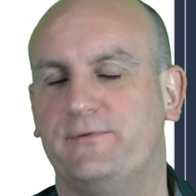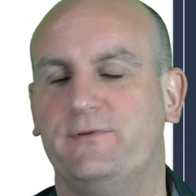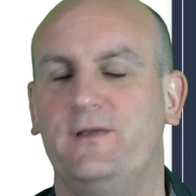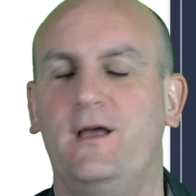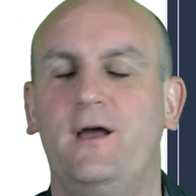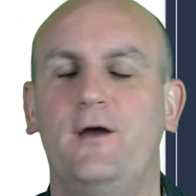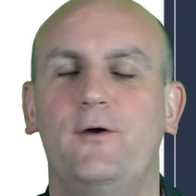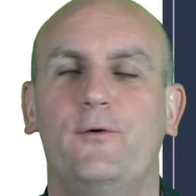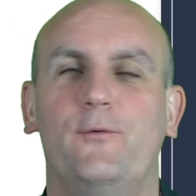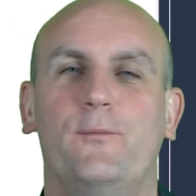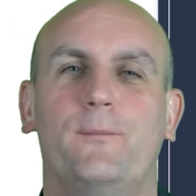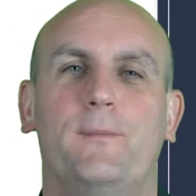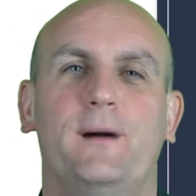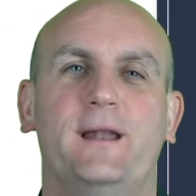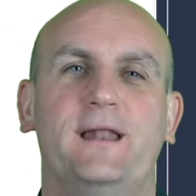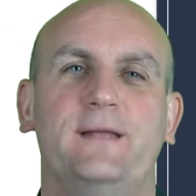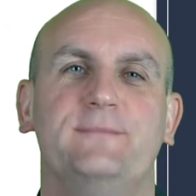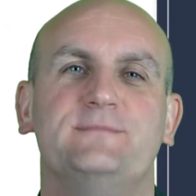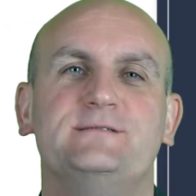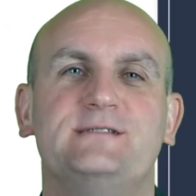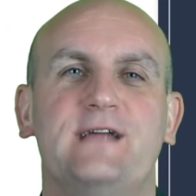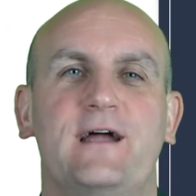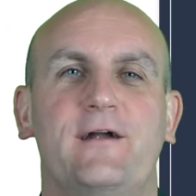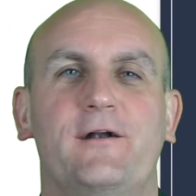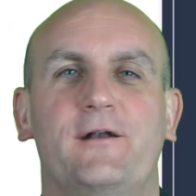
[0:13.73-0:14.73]
So, my
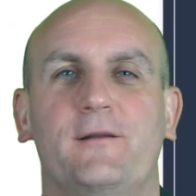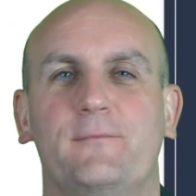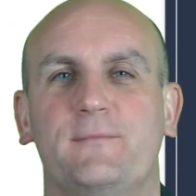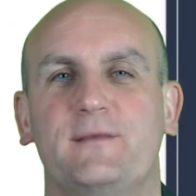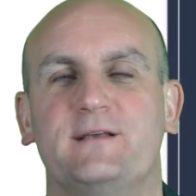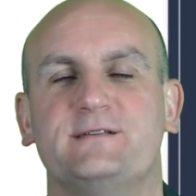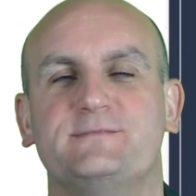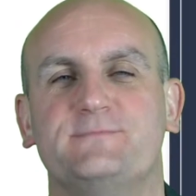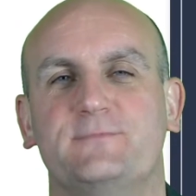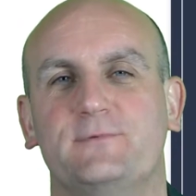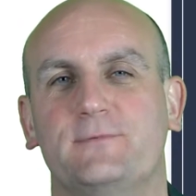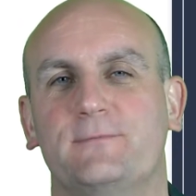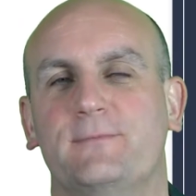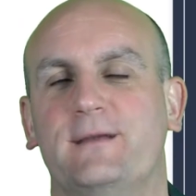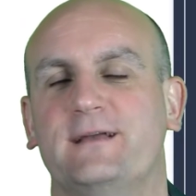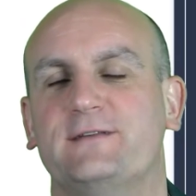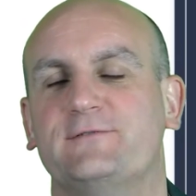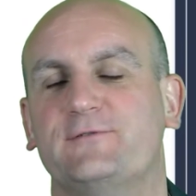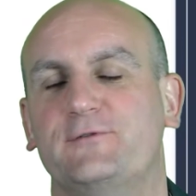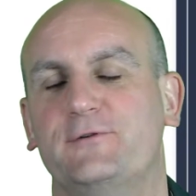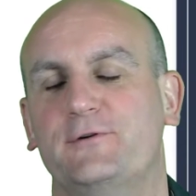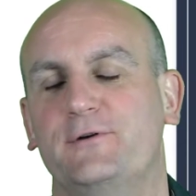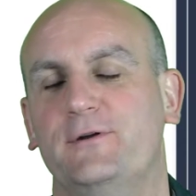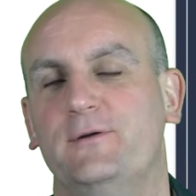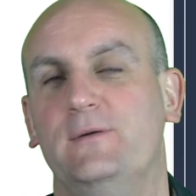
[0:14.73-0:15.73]
name's Darren, I'm
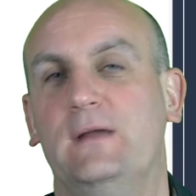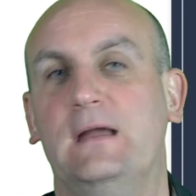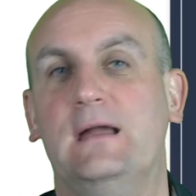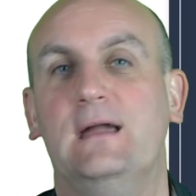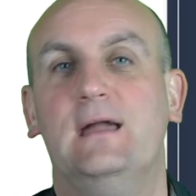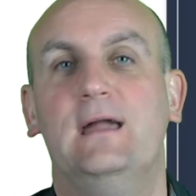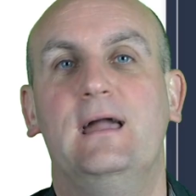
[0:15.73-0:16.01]
Maths Guru.